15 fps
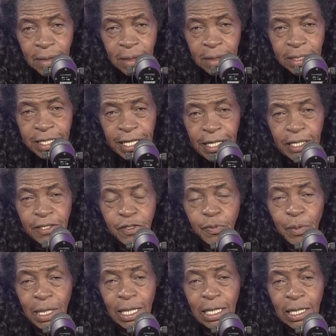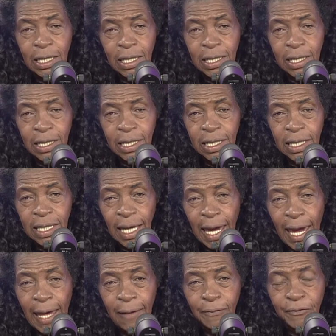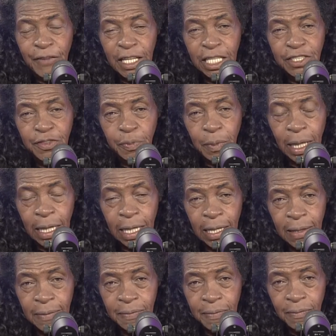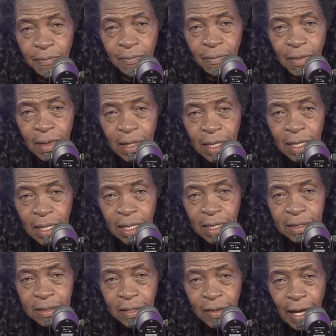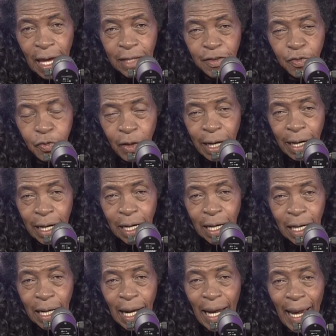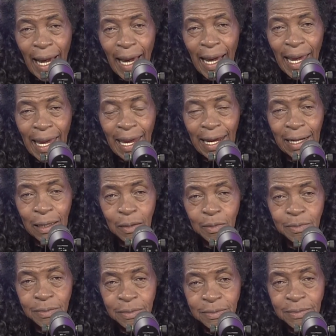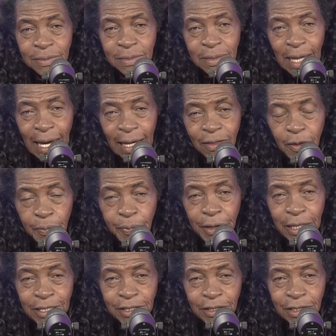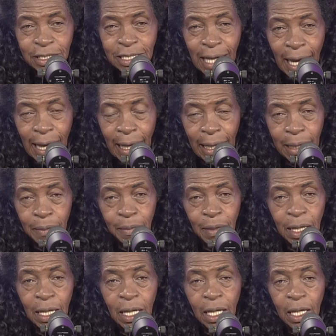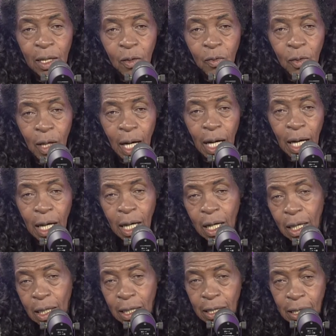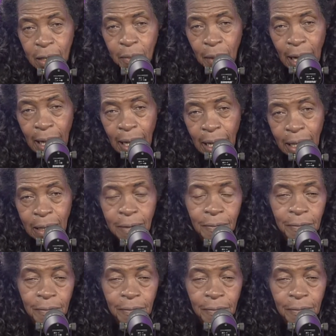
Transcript: Teach me and fix me. That's where I am at the present time uh, in my